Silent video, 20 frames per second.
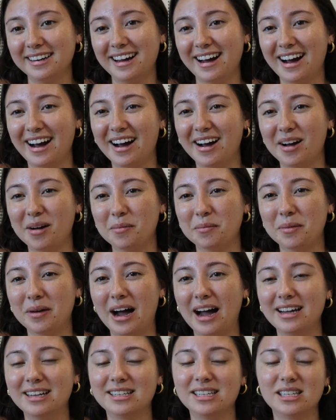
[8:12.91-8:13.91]
Um,
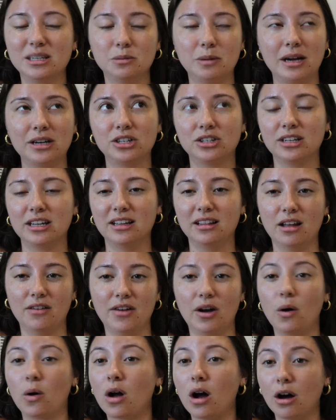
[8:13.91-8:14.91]
I especially love
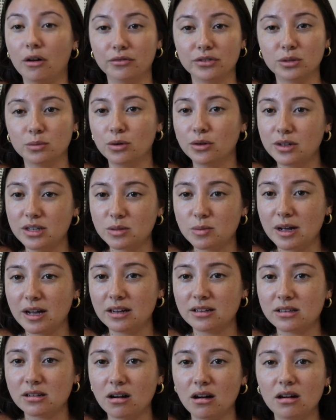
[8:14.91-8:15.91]
how comfortable these
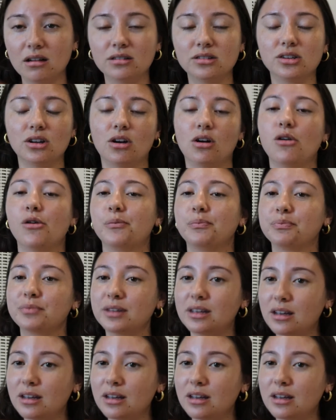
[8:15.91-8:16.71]
pants are, so